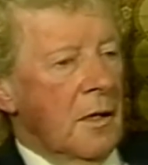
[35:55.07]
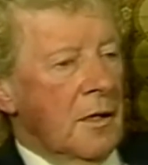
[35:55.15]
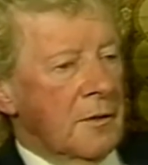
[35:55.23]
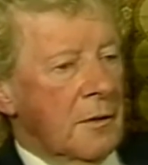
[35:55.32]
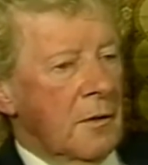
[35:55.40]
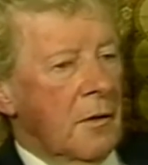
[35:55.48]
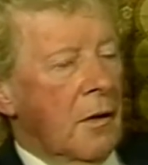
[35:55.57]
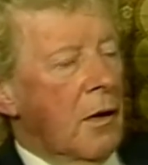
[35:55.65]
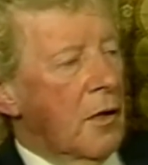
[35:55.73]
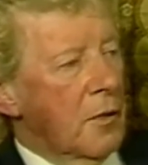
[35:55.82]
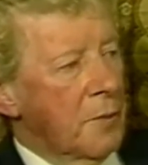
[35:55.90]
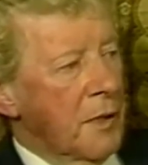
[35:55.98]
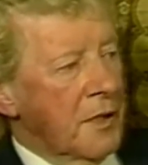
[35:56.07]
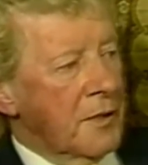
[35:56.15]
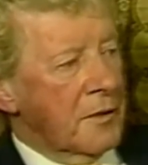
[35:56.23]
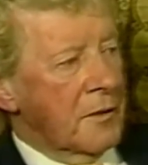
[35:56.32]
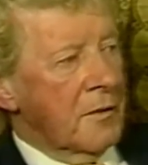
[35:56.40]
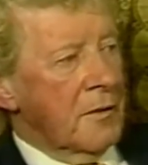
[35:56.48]
has a heart
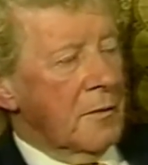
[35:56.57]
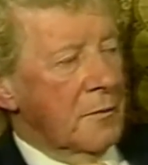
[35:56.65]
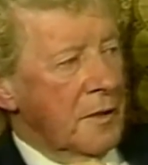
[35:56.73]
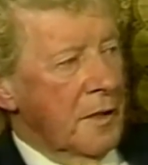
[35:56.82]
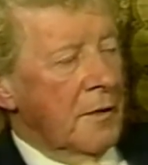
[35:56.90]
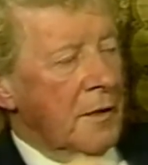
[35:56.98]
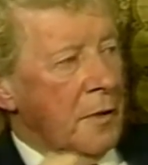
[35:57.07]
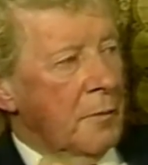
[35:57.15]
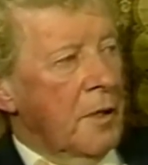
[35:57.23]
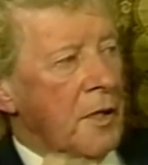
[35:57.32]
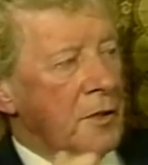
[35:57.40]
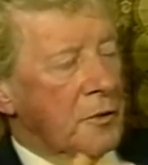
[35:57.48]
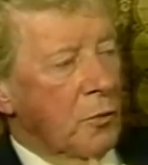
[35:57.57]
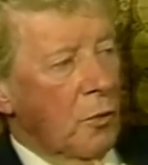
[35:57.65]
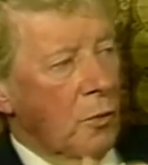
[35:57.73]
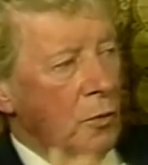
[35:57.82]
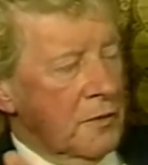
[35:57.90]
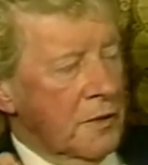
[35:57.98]
pacer, but then that applies to
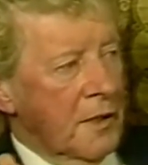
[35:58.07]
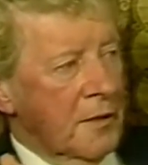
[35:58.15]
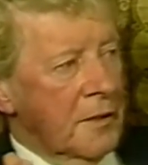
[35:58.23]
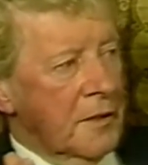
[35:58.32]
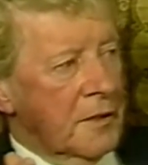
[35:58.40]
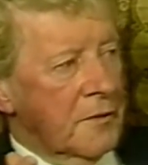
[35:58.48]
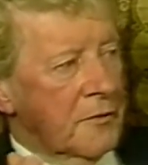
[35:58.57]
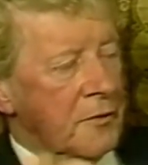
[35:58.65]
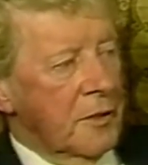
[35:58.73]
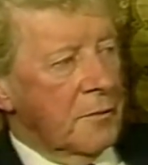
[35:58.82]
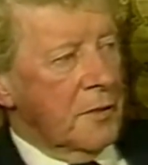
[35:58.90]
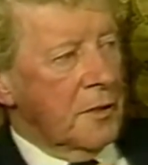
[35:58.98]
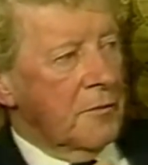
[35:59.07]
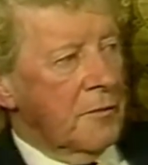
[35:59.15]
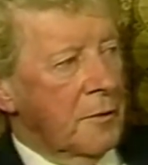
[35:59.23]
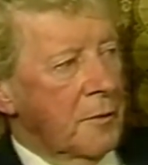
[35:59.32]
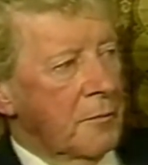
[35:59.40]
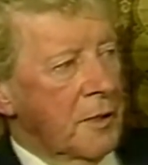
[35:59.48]
all techniques of treatment if the